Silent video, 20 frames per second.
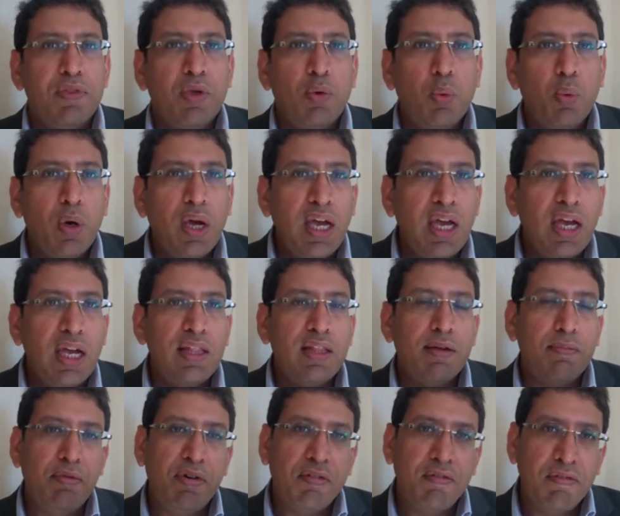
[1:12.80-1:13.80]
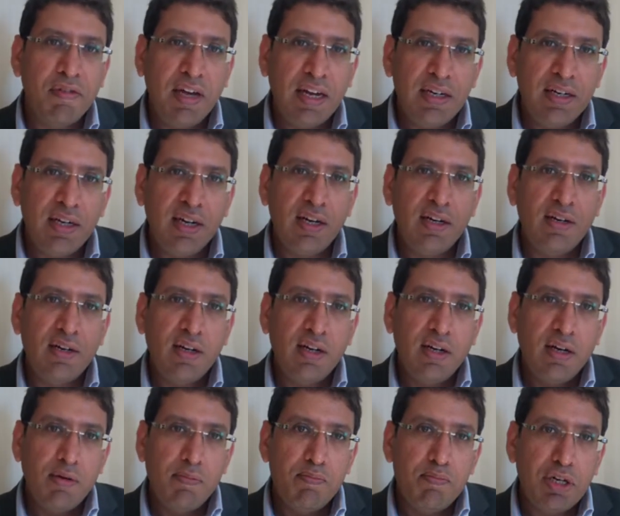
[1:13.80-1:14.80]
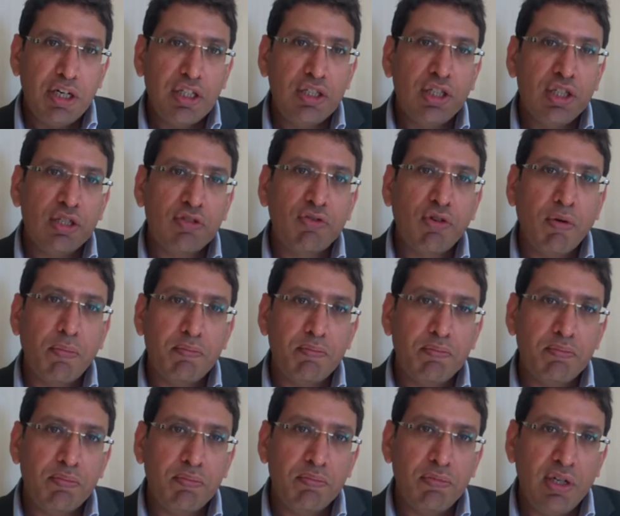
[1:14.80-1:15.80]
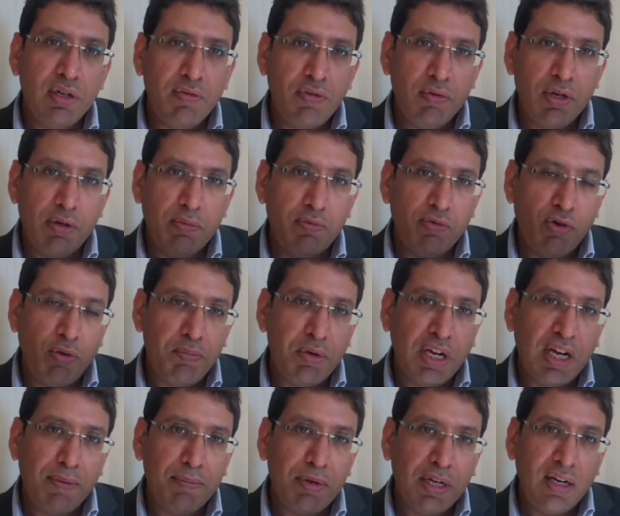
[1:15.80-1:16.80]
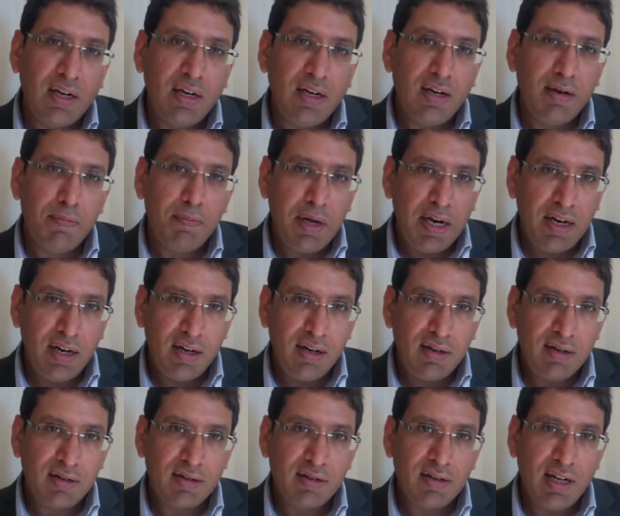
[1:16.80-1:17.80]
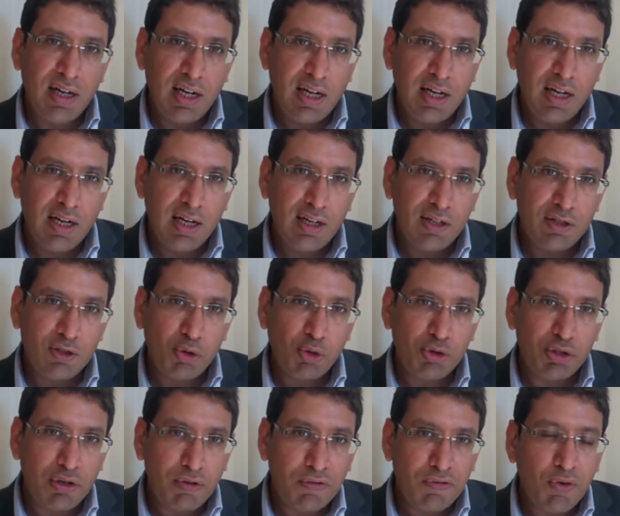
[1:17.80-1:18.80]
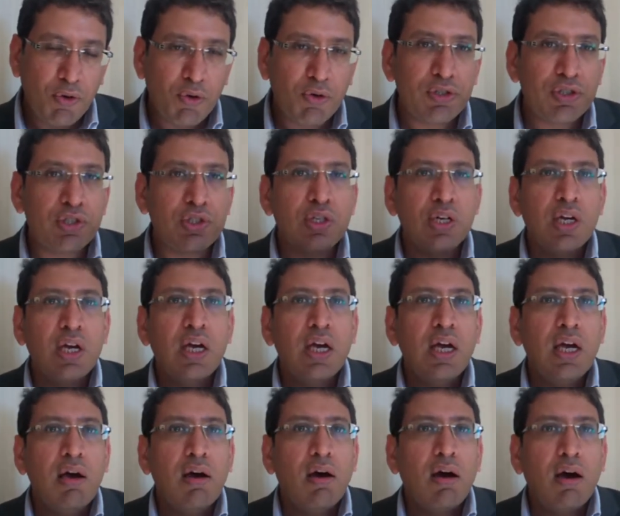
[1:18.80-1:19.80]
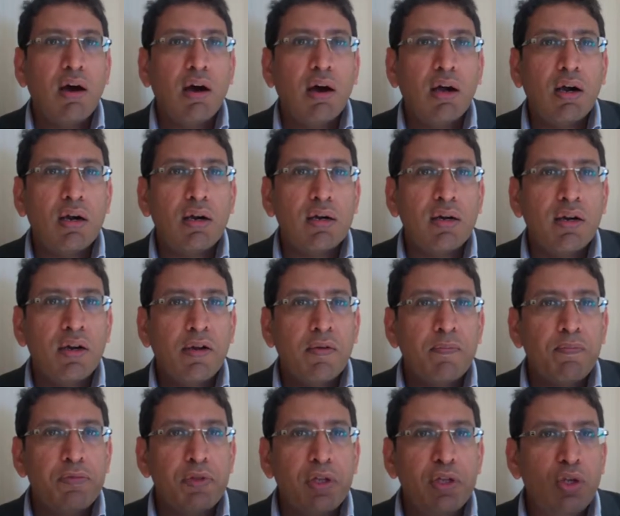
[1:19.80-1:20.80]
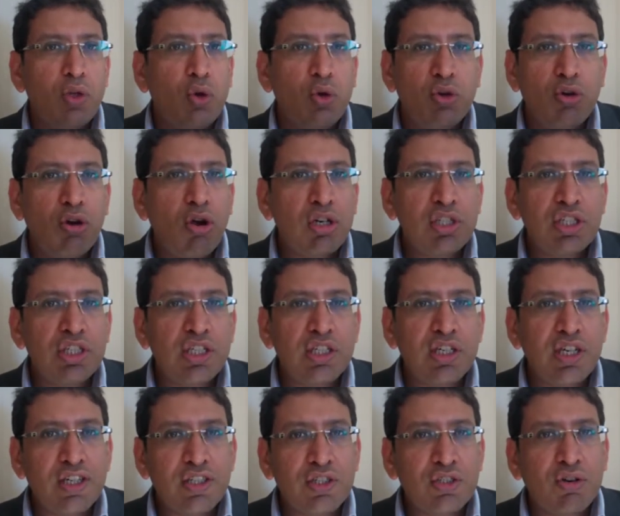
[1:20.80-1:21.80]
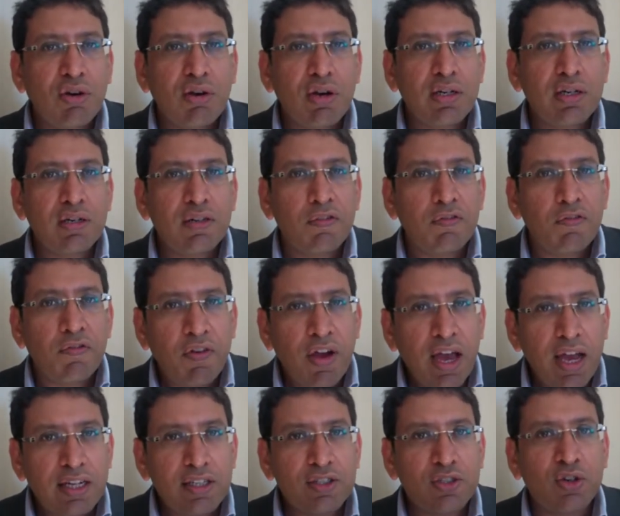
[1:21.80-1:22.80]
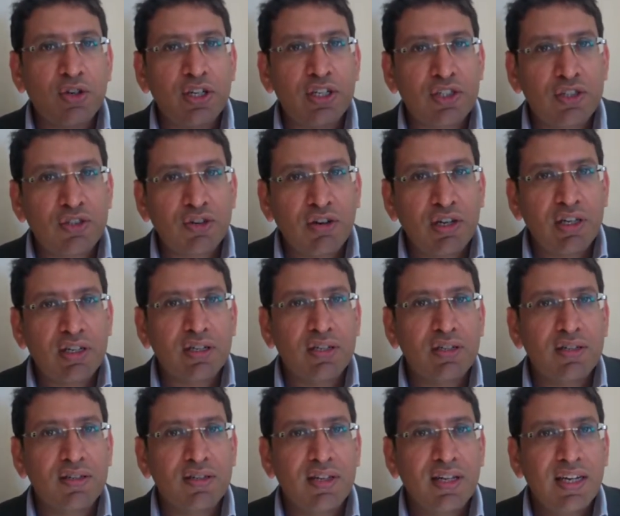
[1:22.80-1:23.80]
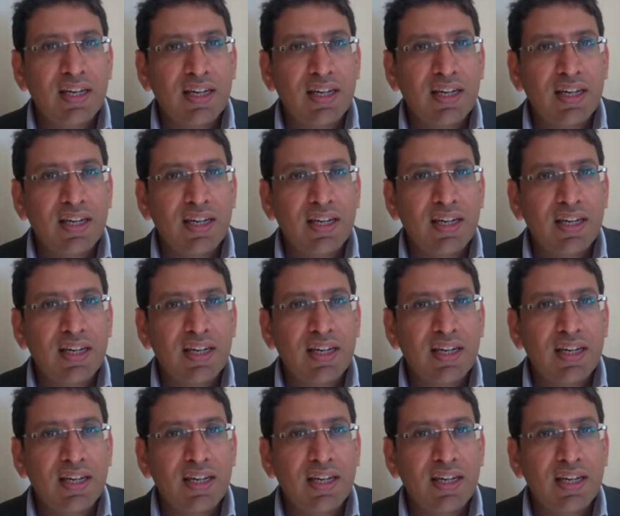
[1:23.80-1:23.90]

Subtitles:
the way they prevented merchants from becoming an independent social force, are, you know, not just historical facts or historical,